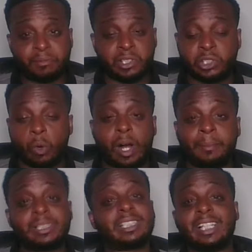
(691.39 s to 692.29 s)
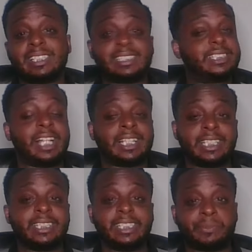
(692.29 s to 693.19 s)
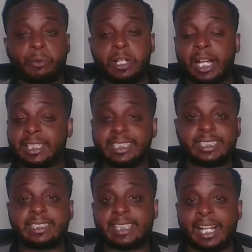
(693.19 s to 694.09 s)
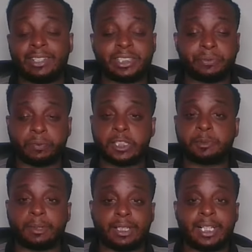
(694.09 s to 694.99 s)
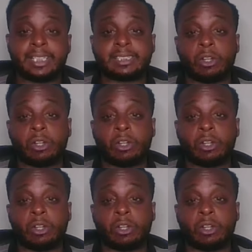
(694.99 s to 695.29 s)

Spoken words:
So I'm excited to see. I think this talented freshman class,